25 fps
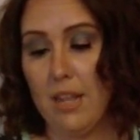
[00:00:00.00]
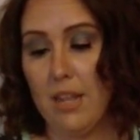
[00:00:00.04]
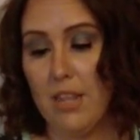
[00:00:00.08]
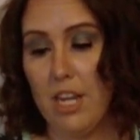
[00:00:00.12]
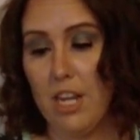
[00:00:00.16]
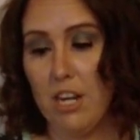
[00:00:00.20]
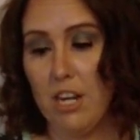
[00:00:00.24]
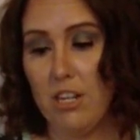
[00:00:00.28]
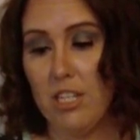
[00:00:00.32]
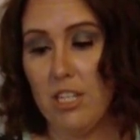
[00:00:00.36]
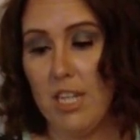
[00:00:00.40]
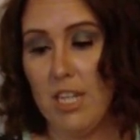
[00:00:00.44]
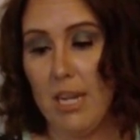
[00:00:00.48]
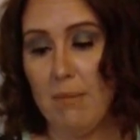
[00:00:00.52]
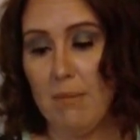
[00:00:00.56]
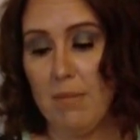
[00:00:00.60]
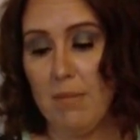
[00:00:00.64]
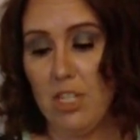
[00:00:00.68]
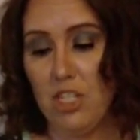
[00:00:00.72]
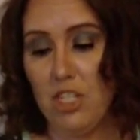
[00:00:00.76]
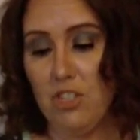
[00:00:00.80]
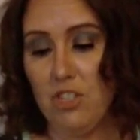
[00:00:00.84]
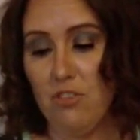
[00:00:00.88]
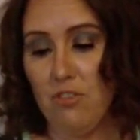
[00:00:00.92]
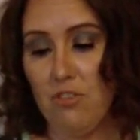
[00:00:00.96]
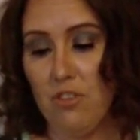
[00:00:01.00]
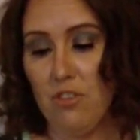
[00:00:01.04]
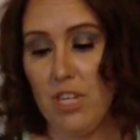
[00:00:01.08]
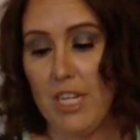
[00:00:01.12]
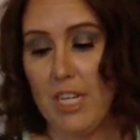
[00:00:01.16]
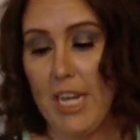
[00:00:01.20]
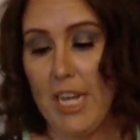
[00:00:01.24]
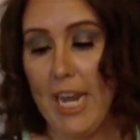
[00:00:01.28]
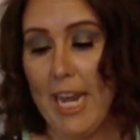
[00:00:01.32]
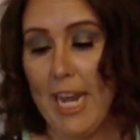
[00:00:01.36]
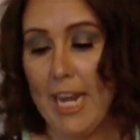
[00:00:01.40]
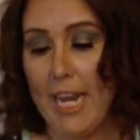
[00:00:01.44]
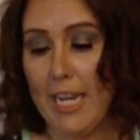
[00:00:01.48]
They're
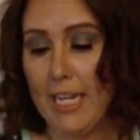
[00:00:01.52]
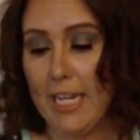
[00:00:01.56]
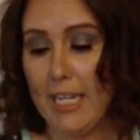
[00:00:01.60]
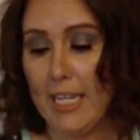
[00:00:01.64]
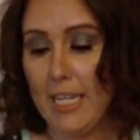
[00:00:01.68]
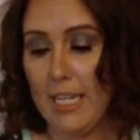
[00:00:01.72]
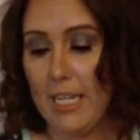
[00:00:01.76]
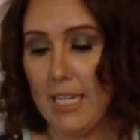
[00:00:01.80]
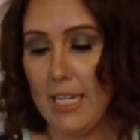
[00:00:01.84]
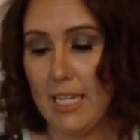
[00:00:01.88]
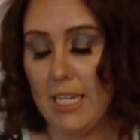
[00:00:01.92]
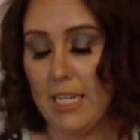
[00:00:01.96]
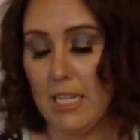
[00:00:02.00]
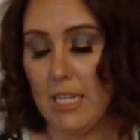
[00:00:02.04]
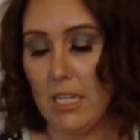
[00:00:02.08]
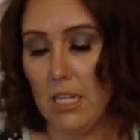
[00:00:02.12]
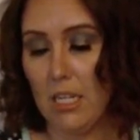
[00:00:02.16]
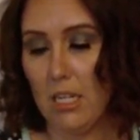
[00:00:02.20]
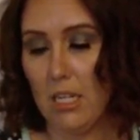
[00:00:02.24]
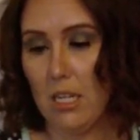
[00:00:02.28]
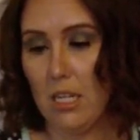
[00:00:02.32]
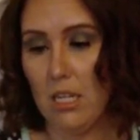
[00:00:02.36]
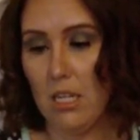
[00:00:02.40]
damage-free hanging.